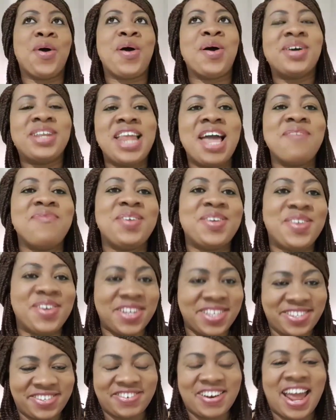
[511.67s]
But let
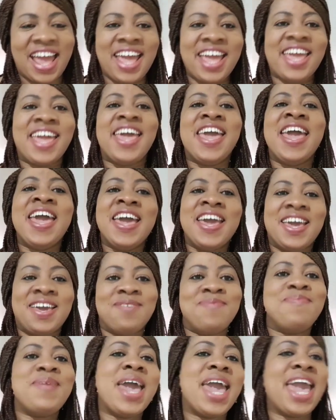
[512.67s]
me just try.
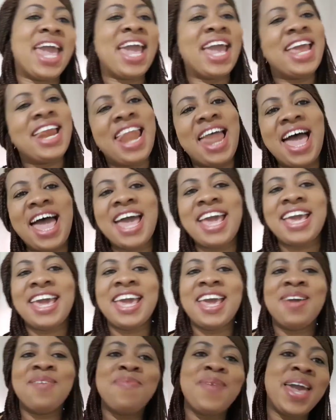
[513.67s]

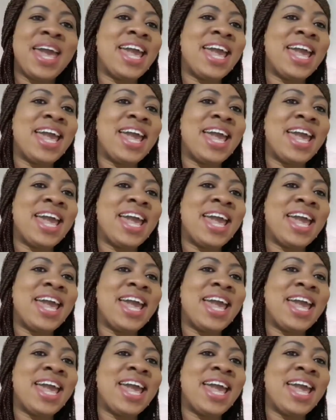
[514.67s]
Imela,